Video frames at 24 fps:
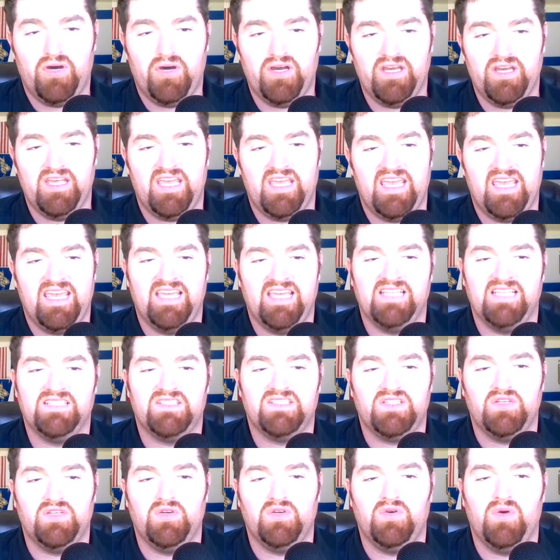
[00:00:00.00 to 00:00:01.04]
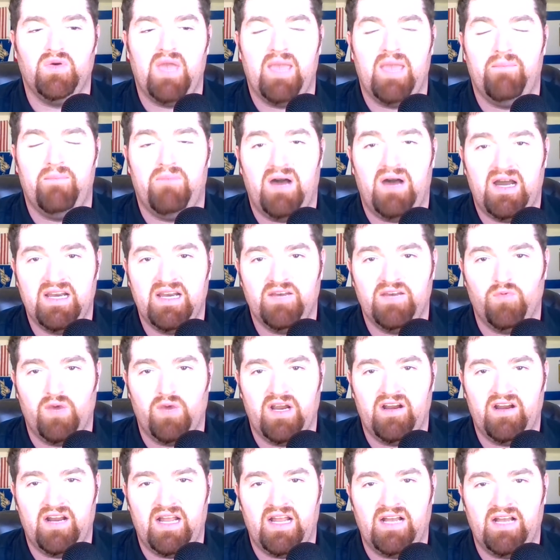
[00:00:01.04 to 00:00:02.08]
put into a
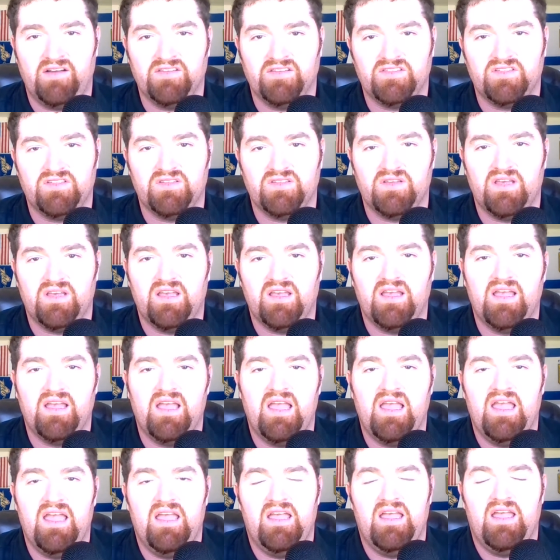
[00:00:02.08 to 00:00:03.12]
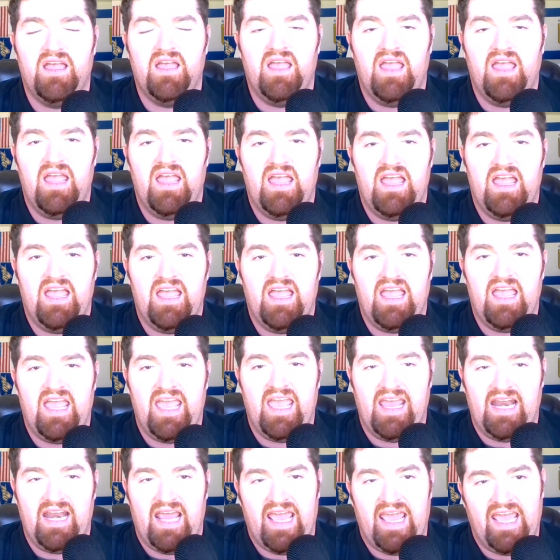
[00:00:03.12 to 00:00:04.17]
bonded warehouse
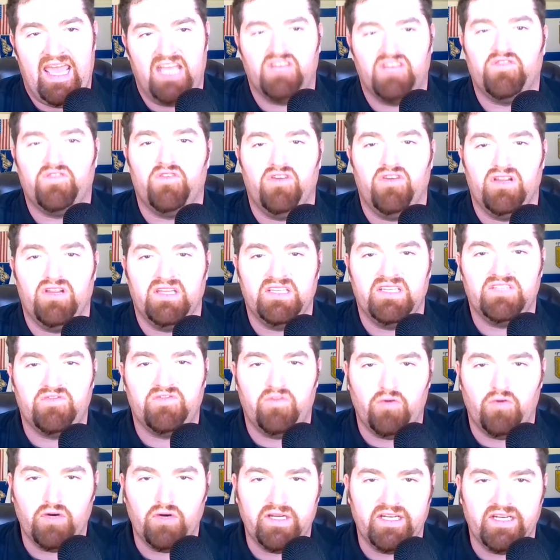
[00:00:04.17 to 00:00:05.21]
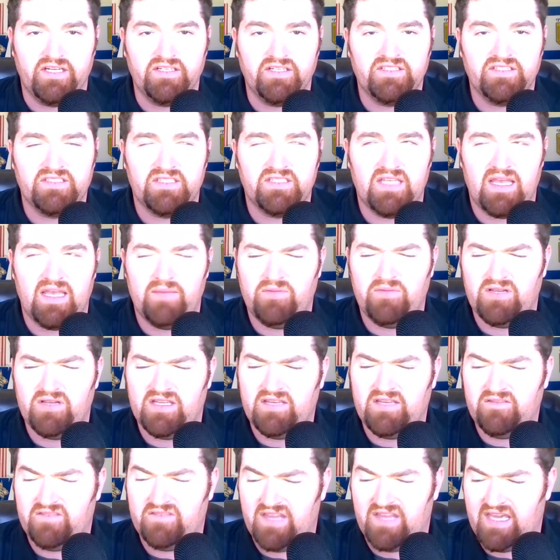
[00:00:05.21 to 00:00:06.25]
and aged for at least 4 years. I
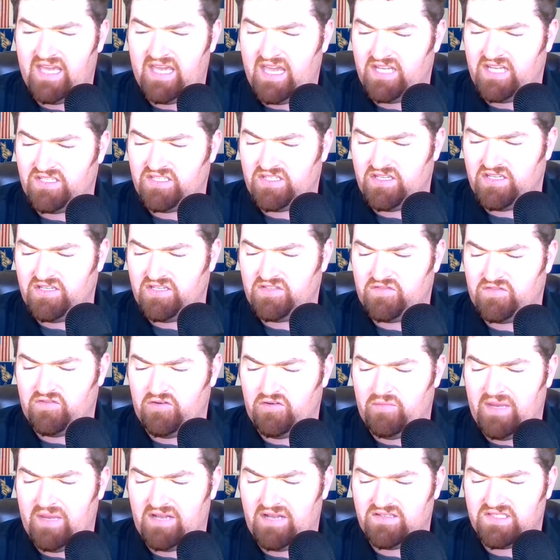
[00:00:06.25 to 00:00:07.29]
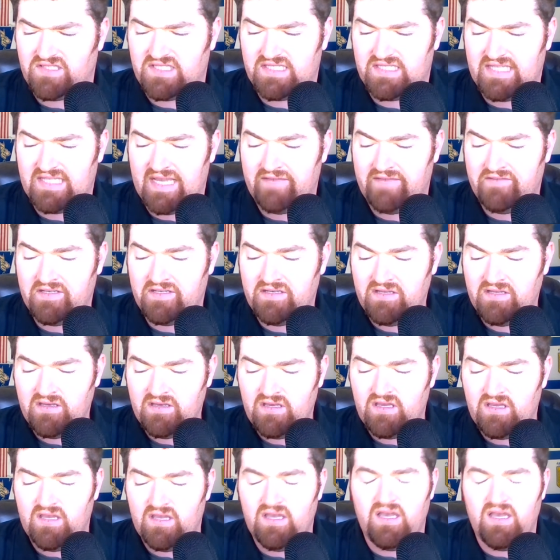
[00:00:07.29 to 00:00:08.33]
believe they aged theirs for about
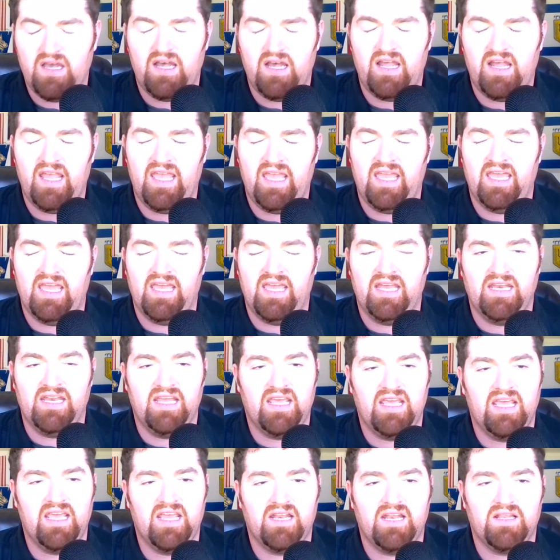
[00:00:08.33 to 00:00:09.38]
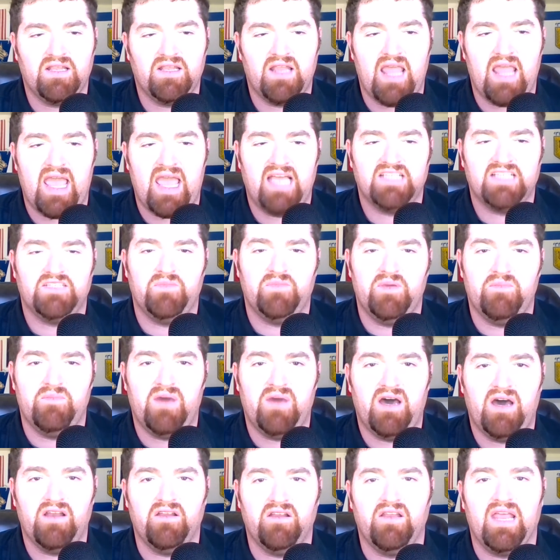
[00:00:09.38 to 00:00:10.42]
7, and it has to
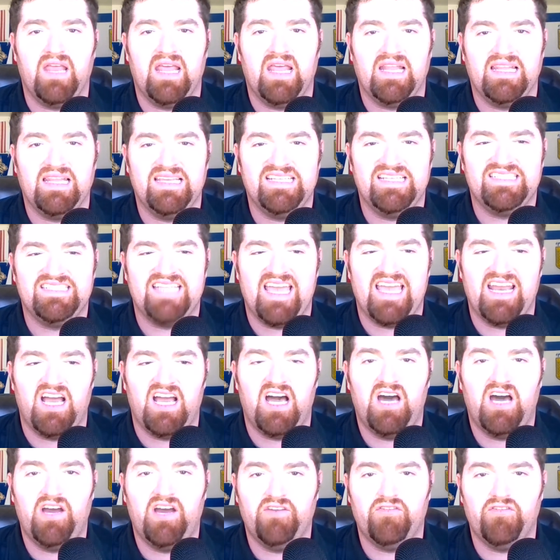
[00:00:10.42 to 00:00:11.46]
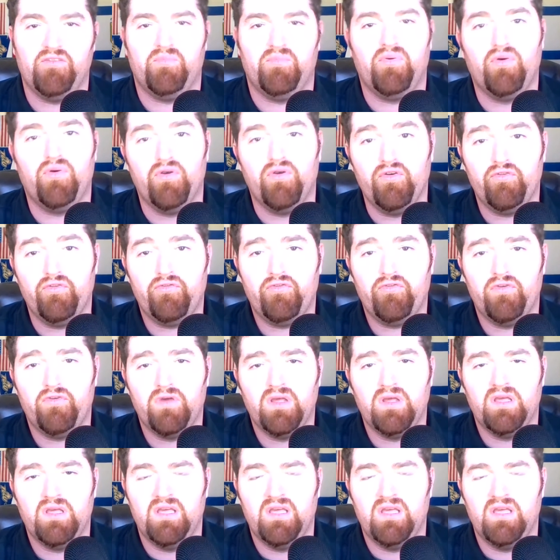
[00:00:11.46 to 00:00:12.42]
be bottled at least at 100 proof.